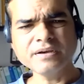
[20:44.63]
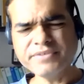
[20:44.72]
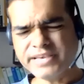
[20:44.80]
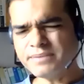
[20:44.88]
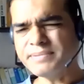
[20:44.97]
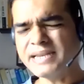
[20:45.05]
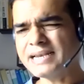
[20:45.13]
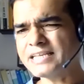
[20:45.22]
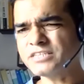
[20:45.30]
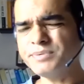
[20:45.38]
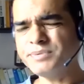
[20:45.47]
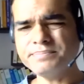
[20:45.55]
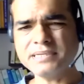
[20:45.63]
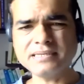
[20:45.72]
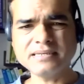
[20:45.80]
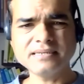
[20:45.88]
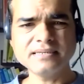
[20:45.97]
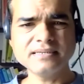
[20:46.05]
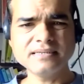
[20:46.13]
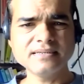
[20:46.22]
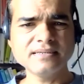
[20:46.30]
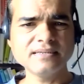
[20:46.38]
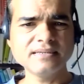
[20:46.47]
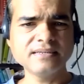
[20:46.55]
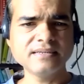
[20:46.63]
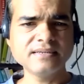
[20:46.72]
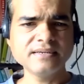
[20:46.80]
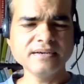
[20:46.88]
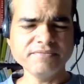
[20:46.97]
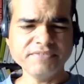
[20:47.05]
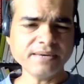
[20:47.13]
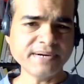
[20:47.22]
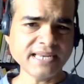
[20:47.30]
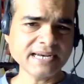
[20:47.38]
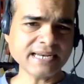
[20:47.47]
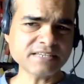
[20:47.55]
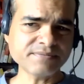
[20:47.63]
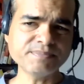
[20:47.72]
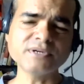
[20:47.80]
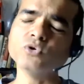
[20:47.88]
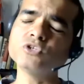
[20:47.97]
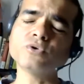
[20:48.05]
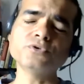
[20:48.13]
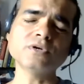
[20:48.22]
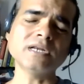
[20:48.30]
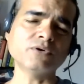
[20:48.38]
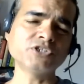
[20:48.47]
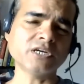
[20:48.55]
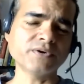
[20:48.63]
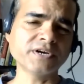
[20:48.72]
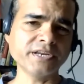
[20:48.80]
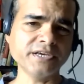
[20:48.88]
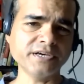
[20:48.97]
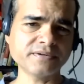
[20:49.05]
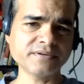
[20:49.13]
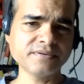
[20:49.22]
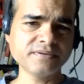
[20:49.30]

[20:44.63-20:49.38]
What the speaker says: We are middle class people. We are middle class people. Who's going to launch our career?